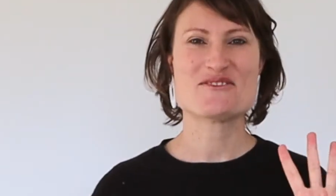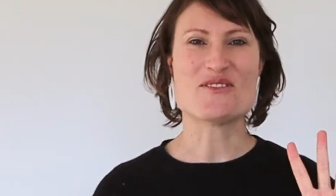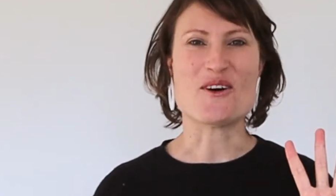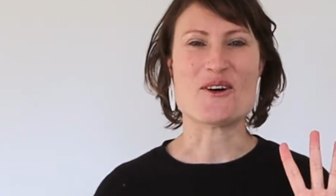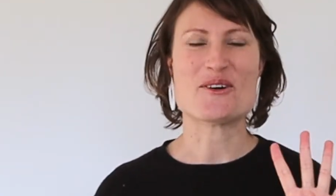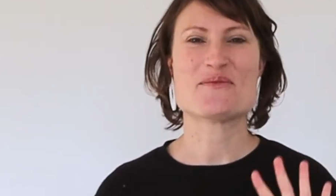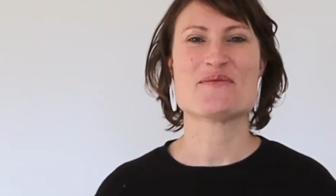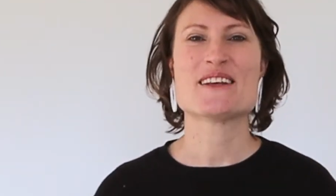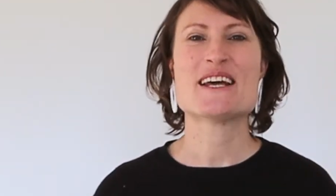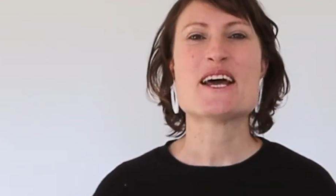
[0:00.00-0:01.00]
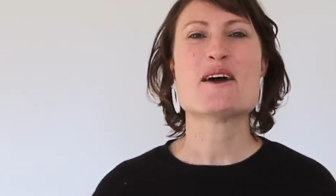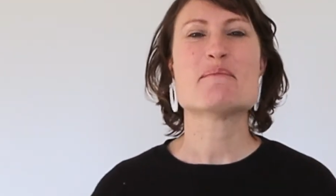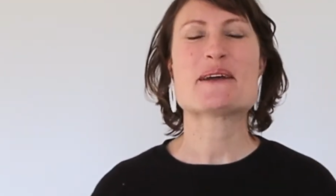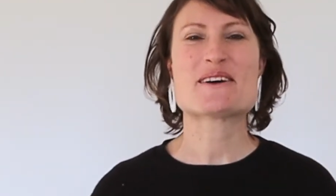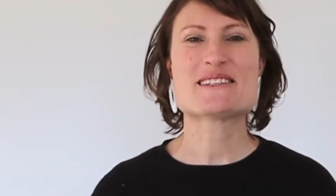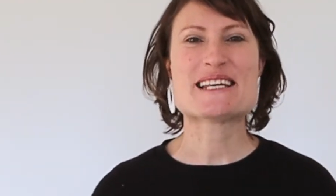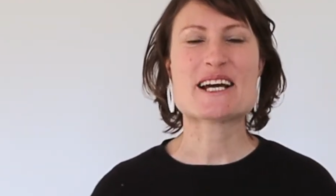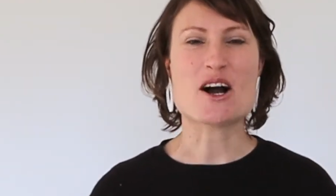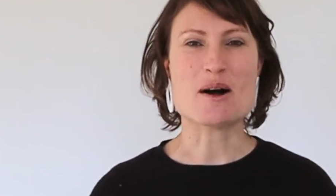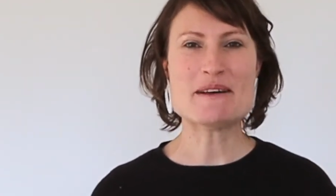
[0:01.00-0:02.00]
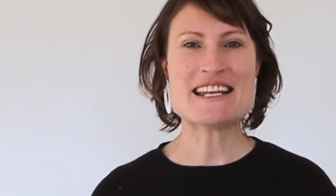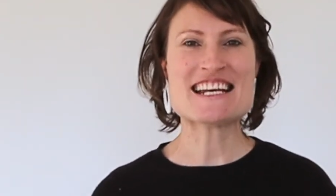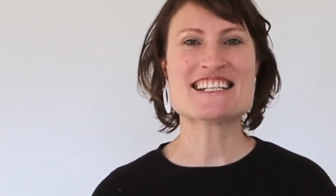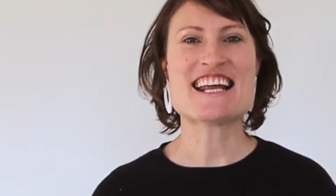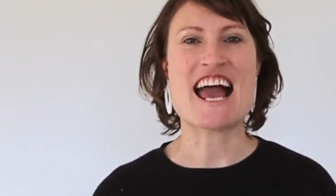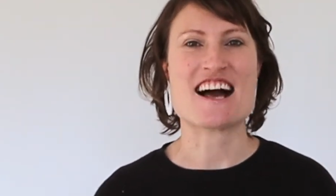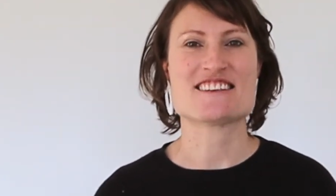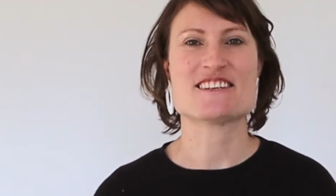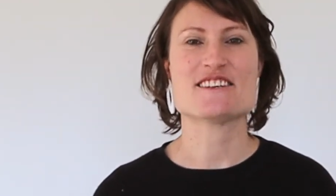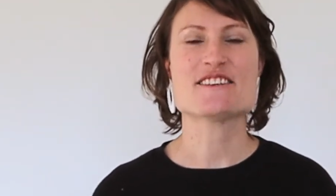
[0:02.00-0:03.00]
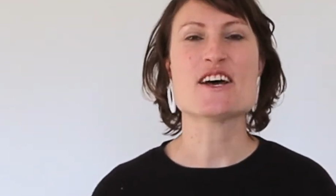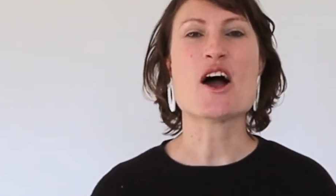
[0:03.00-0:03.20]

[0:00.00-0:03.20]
4. Because the accommodation houses,